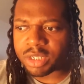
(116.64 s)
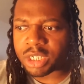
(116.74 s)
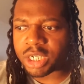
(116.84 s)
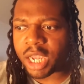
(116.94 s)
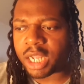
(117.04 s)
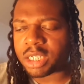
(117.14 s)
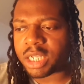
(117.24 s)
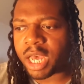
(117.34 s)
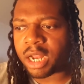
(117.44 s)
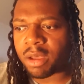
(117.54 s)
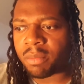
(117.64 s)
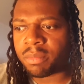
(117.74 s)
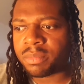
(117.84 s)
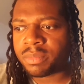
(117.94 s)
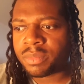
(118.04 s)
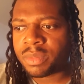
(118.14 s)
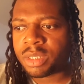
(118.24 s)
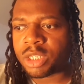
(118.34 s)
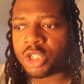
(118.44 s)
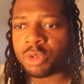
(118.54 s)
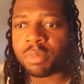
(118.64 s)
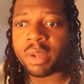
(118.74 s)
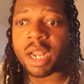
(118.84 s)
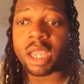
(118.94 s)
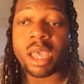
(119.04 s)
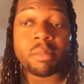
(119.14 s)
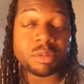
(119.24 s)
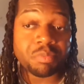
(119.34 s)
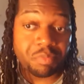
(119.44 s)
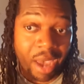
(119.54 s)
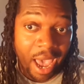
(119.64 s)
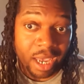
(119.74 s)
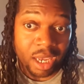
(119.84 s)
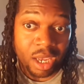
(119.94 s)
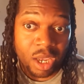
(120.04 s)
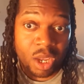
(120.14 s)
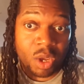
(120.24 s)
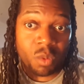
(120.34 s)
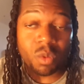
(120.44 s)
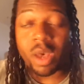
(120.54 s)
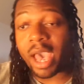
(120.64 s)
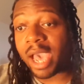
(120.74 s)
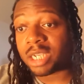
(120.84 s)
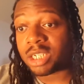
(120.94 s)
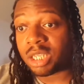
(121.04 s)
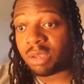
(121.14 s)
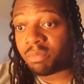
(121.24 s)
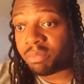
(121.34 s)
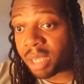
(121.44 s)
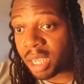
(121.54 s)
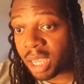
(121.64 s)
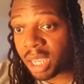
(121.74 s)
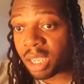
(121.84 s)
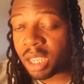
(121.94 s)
chance that the Superman that comes back will actually be,